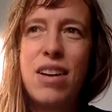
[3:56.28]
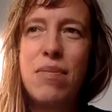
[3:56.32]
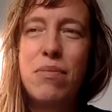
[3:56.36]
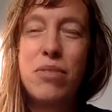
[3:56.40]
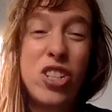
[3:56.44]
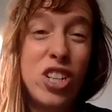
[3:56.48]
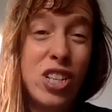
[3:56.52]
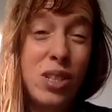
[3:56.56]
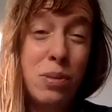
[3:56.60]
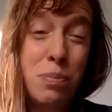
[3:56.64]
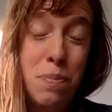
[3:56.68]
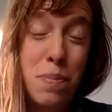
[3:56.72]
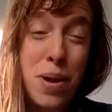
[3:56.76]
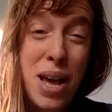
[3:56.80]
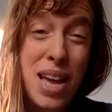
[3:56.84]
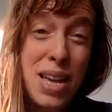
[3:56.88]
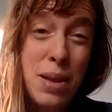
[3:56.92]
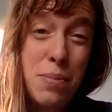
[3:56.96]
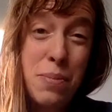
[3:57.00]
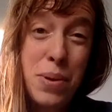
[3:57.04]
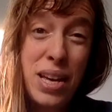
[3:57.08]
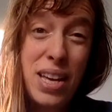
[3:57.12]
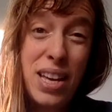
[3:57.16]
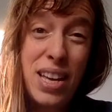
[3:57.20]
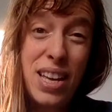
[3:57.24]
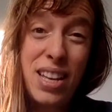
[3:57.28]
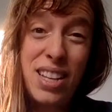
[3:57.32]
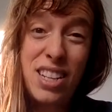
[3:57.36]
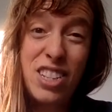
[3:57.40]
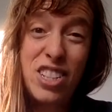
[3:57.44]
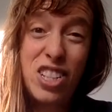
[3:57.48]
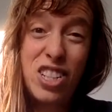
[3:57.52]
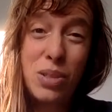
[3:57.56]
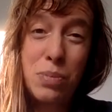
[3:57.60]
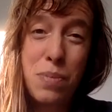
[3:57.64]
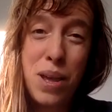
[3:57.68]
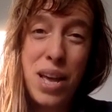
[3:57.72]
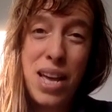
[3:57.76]
Just maybe,
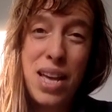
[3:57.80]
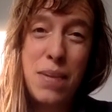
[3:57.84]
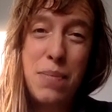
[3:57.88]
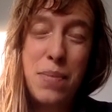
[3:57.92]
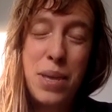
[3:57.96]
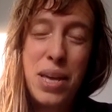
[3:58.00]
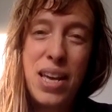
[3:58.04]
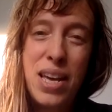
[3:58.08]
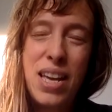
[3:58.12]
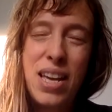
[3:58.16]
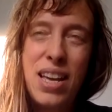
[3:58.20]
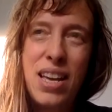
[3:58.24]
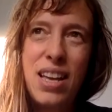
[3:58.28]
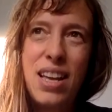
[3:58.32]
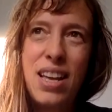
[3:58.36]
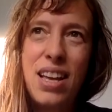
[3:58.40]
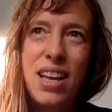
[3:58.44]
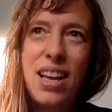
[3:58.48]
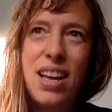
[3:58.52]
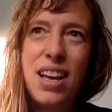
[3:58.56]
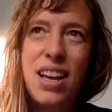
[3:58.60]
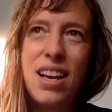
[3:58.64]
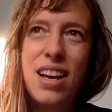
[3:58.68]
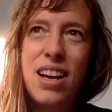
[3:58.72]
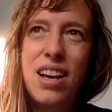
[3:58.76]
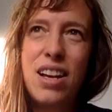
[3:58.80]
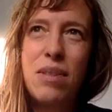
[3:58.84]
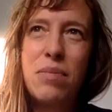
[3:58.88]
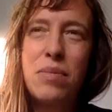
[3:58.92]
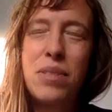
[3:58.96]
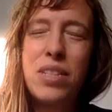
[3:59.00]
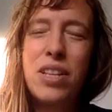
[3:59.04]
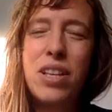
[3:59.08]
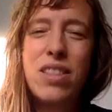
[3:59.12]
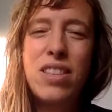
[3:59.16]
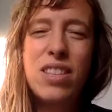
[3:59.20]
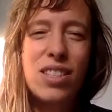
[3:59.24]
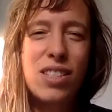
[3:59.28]
just maybe.
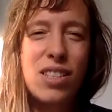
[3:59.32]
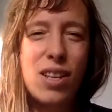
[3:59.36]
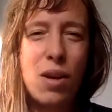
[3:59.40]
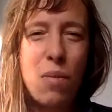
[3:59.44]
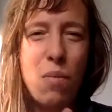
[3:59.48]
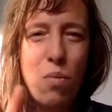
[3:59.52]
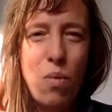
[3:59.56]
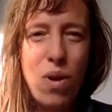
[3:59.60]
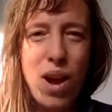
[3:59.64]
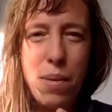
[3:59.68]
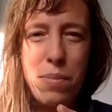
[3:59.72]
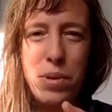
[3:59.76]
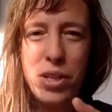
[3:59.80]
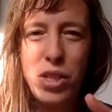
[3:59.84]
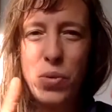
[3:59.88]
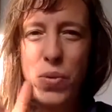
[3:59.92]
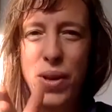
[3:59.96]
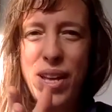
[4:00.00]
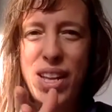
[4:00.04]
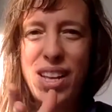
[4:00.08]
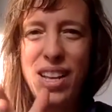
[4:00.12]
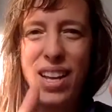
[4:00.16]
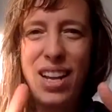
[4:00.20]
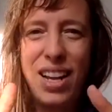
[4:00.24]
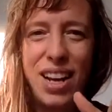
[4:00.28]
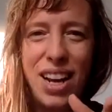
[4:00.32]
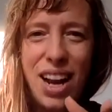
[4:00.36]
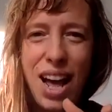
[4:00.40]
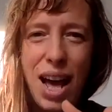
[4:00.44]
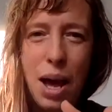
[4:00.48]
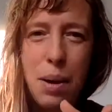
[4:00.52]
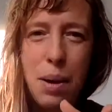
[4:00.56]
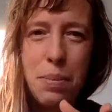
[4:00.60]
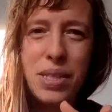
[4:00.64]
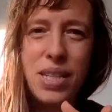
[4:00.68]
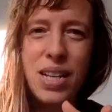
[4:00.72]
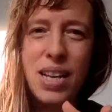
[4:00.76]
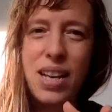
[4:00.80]
So somewhere between
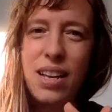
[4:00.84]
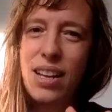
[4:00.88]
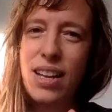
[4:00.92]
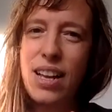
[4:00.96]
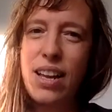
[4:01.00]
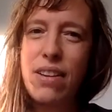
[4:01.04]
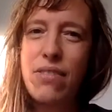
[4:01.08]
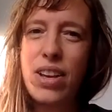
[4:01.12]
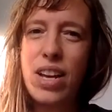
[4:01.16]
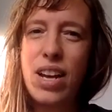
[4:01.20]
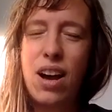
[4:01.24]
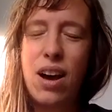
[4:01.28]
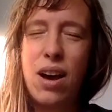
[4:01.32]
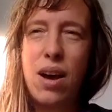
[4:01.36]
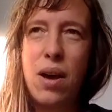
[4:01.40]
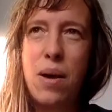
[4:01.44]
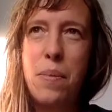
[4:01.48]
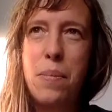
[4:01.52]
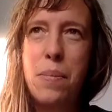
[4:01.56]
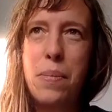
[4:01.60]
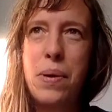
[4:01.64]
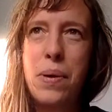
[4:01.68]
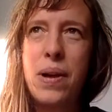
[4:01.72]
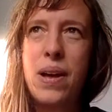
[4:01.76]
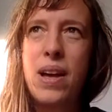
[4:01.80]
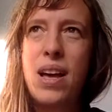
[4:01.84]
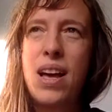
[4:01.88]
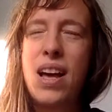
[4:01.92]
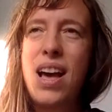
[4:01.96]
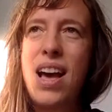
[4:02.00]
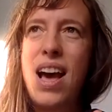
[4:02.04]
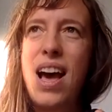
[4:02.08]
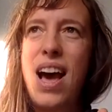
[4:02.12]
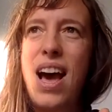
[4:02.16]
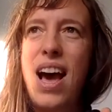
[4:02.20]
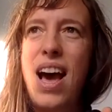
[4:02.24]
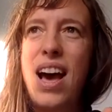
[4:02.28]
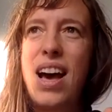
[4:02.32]
collapsing and giving up
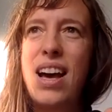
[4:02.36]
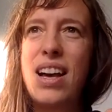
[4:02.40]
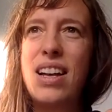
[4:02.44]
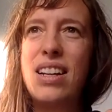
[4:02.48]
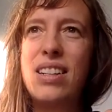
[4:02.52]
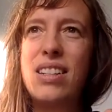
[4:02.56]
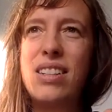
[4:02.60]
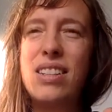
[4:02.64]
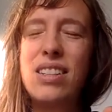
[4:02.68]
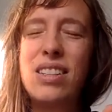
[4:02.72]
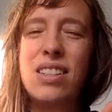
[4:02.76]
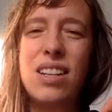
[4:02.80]
and